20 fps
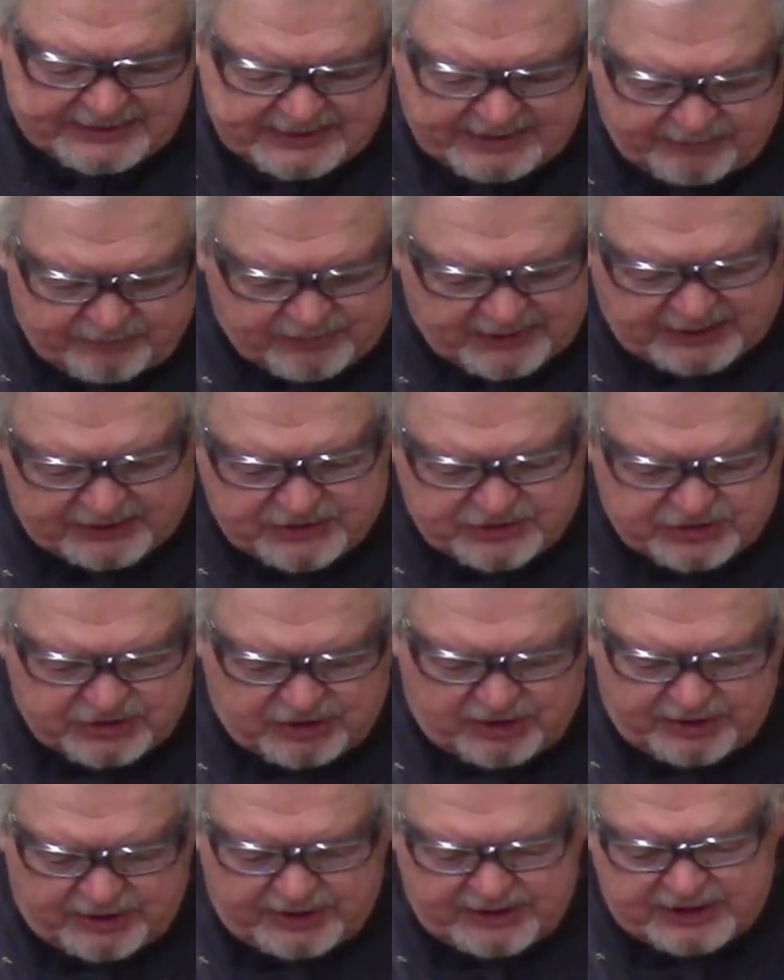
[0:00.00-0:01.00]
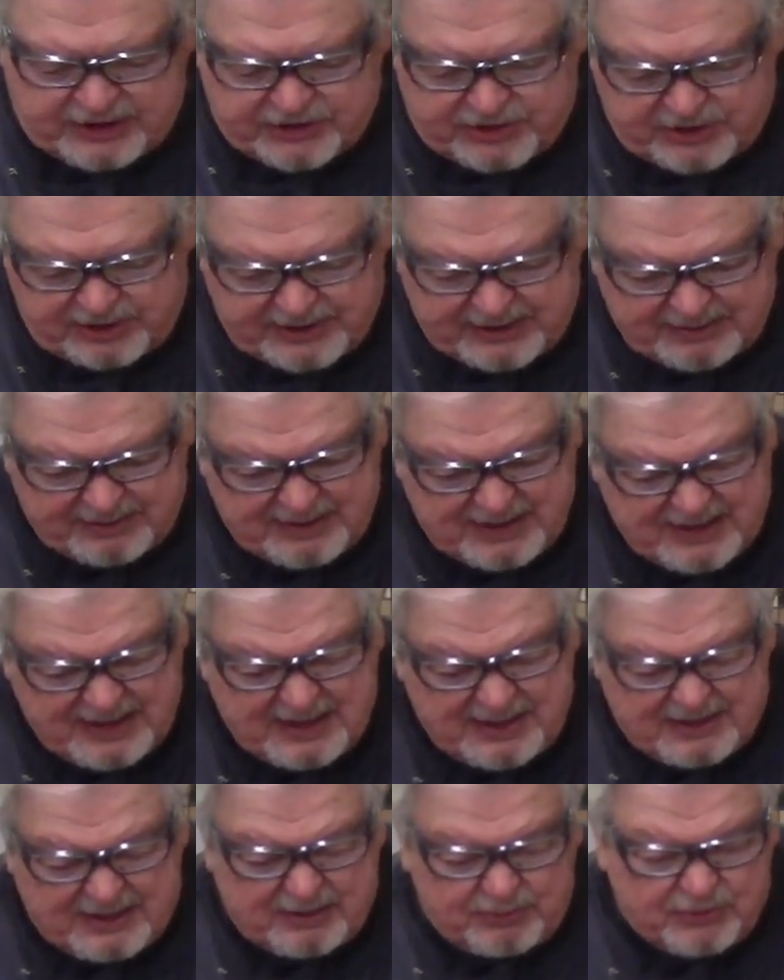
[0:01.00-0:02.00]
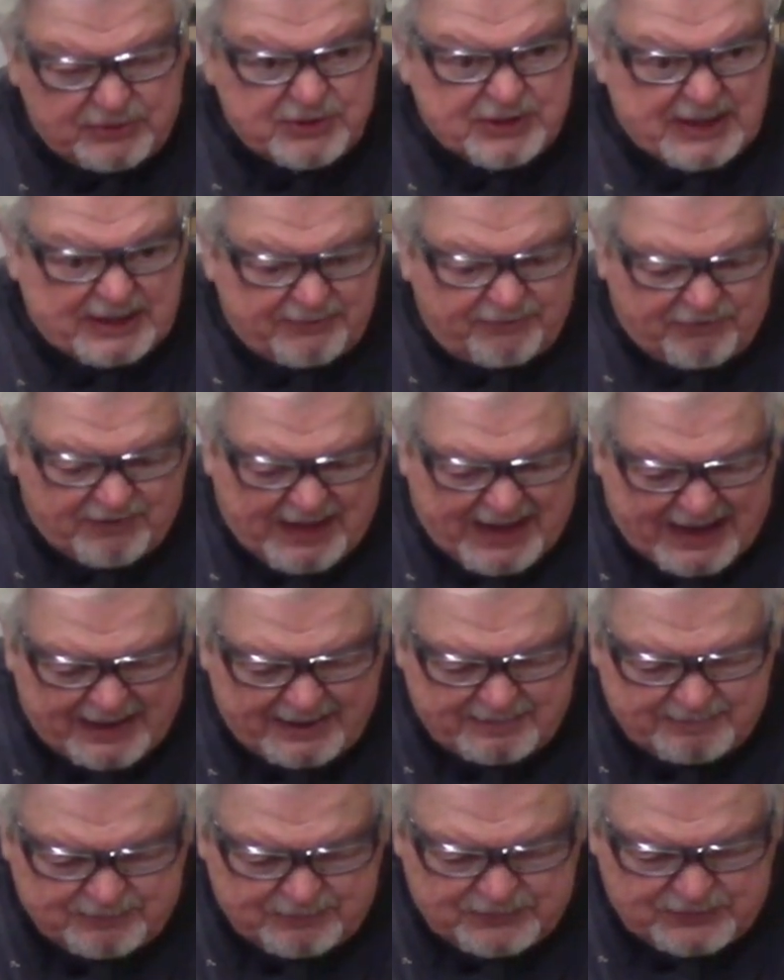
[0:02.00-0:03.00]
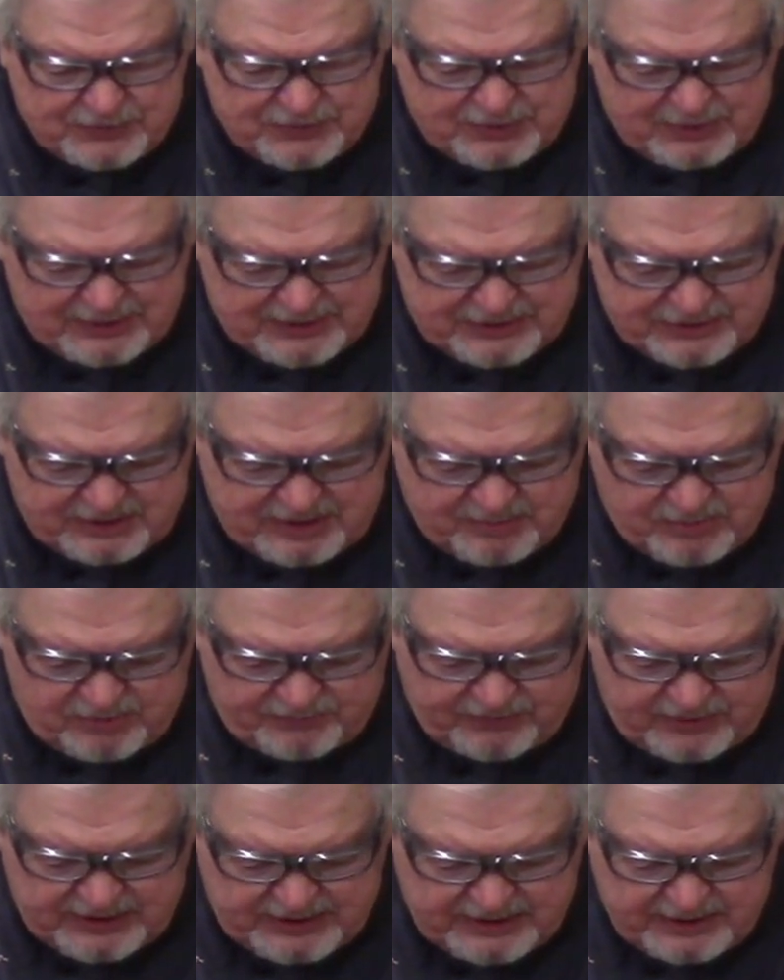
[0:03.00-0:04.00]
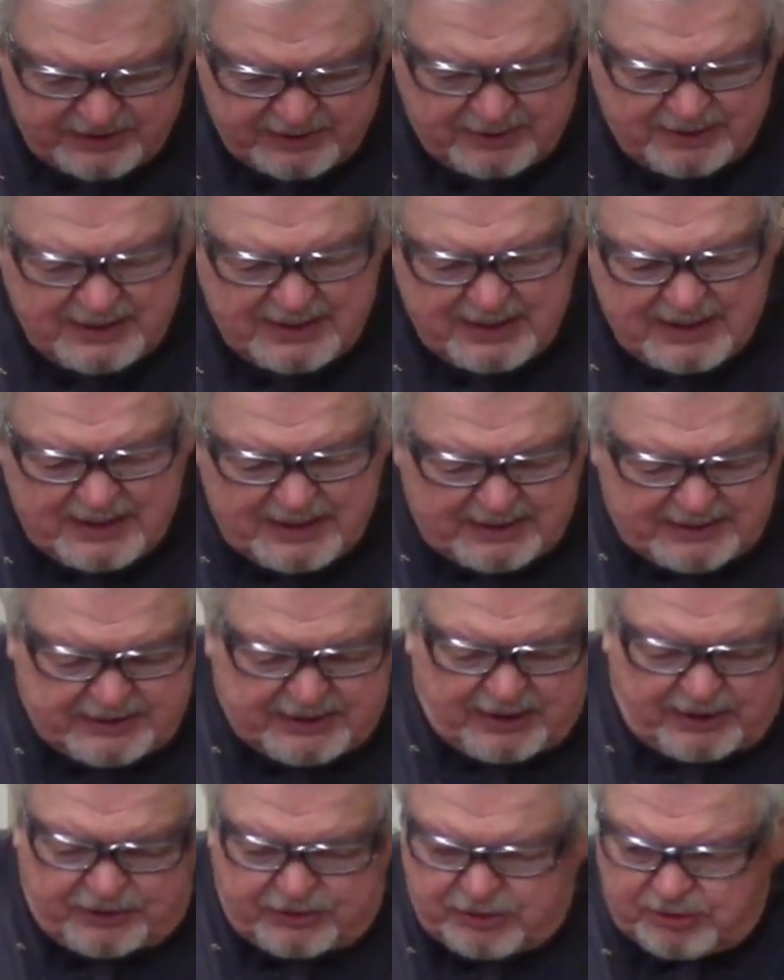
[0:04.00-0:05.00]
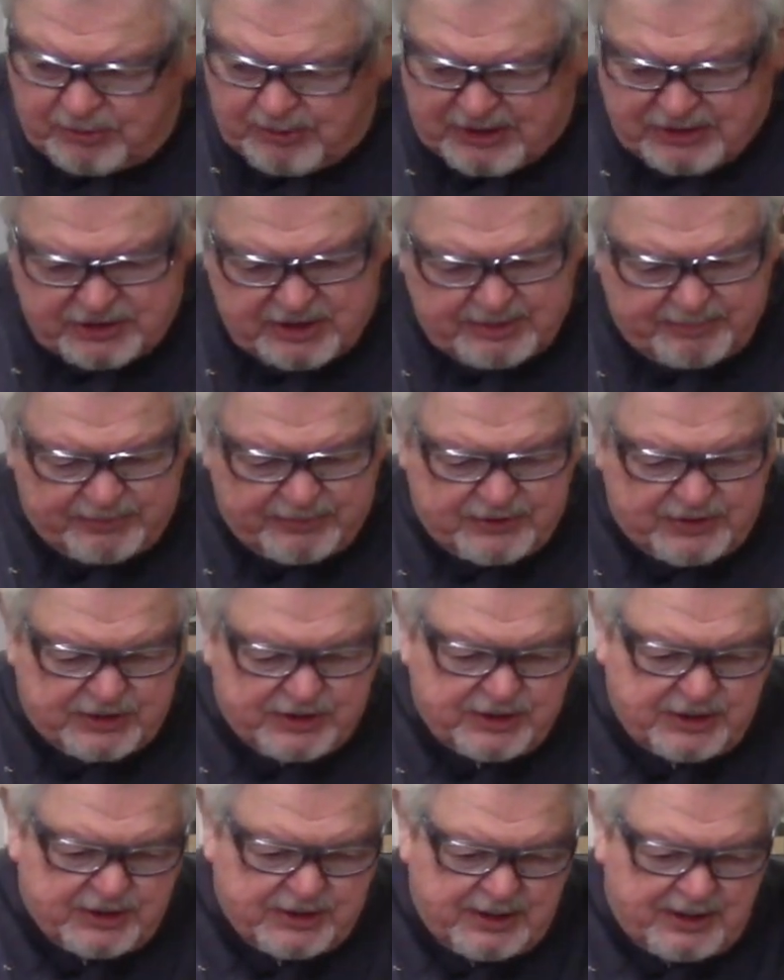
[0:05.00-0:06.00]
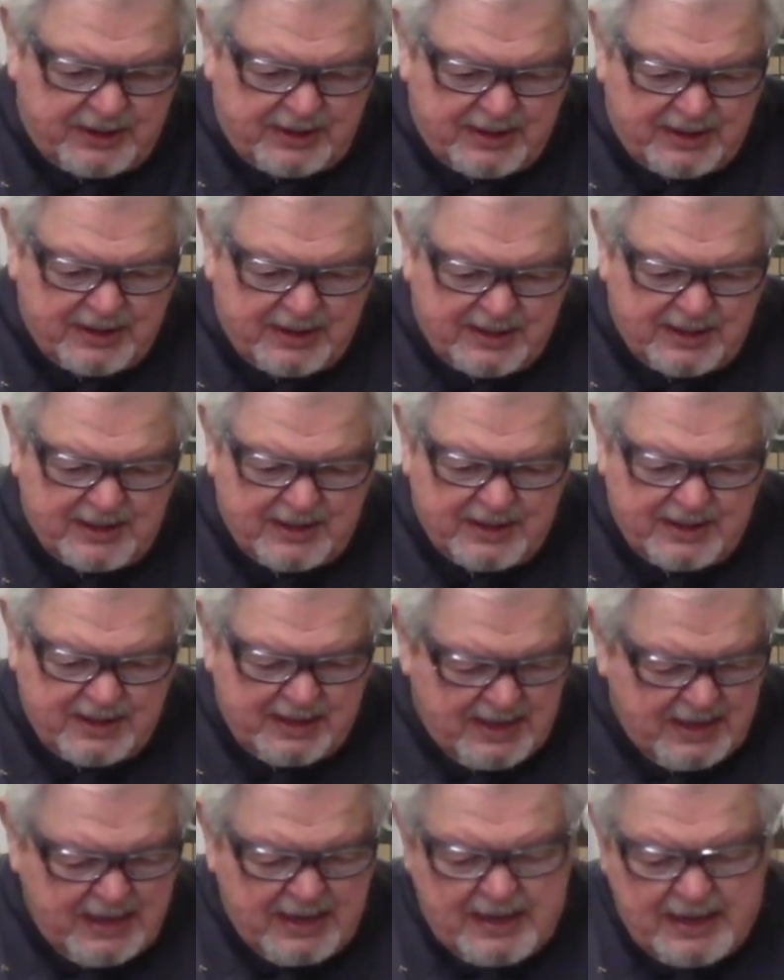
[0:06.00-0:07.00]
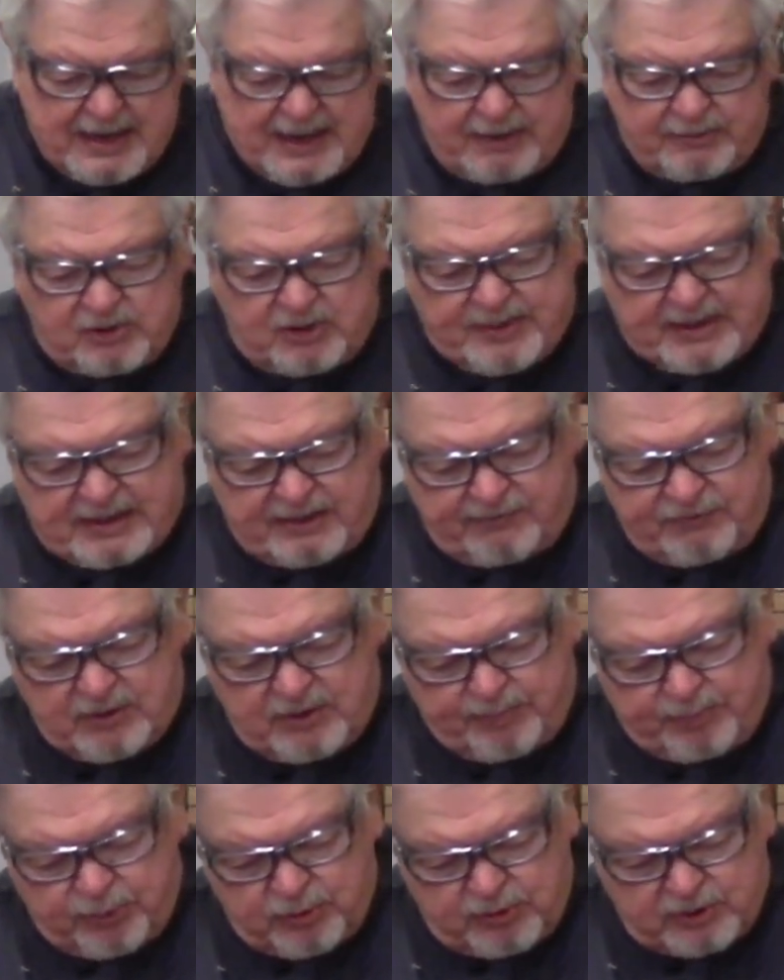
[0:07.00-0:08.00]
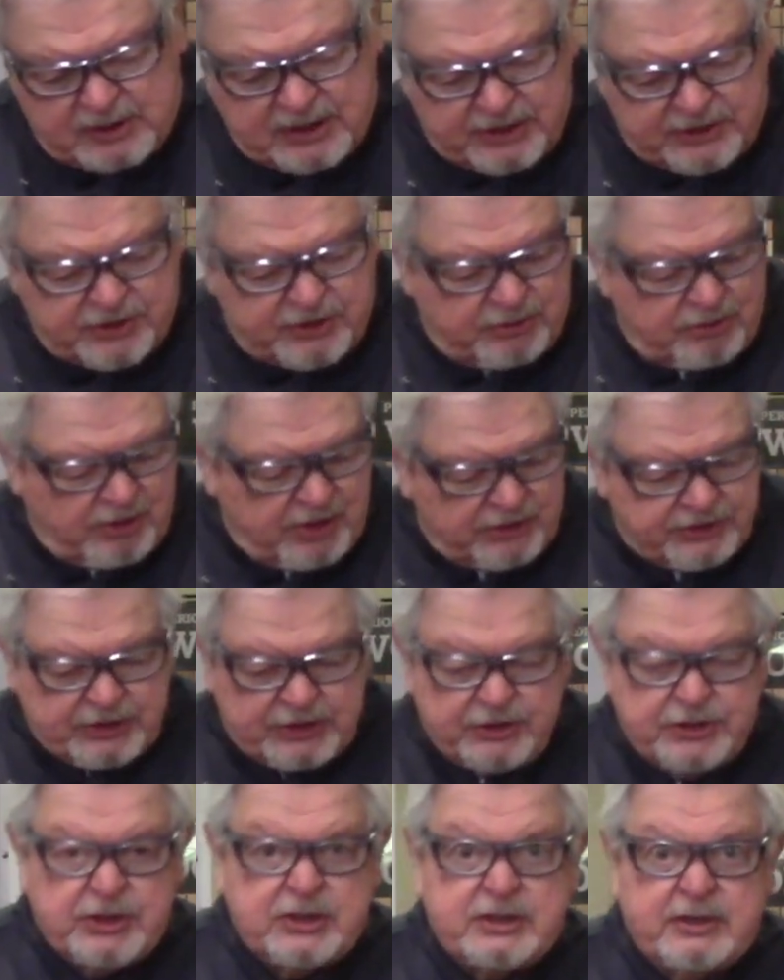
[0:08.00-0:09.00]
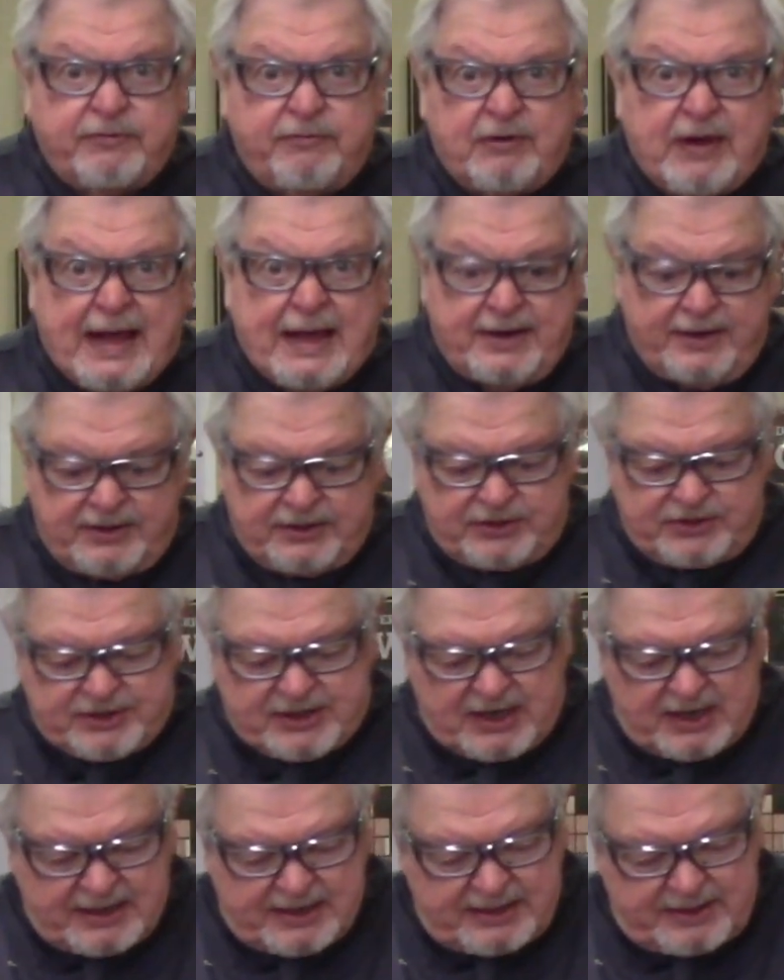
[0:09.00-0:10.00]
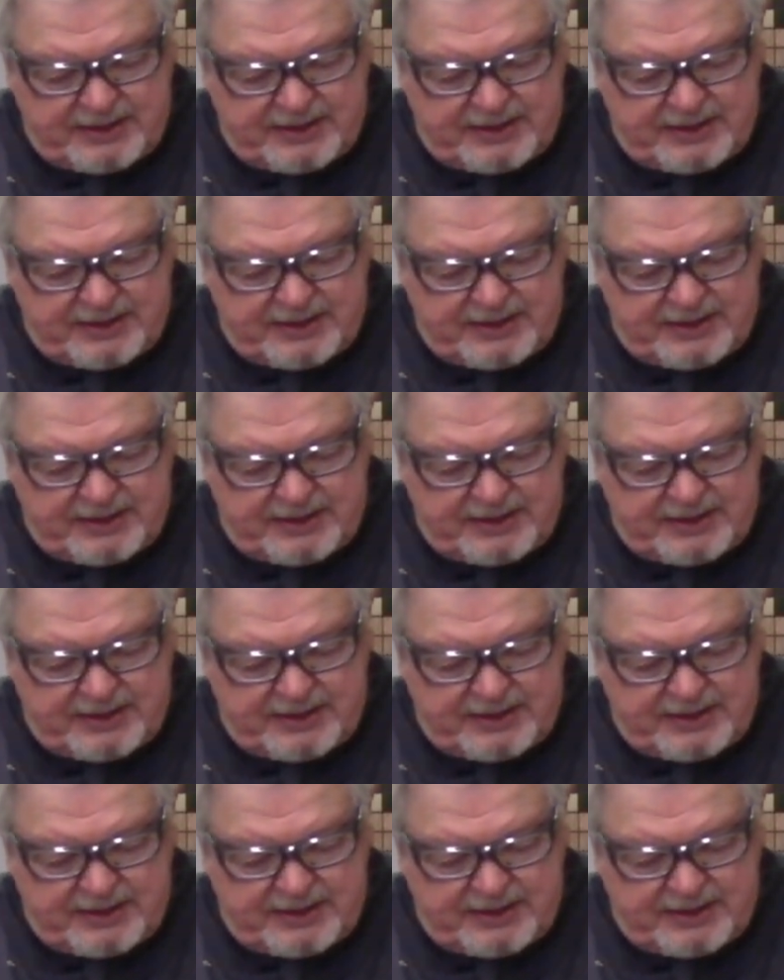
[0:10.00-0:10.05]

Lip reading: that when I saw it initially, it was dead flat. So let's come over here, get our tool rest in position. And I'm going to make a few pull cuts across here just to flatten this side.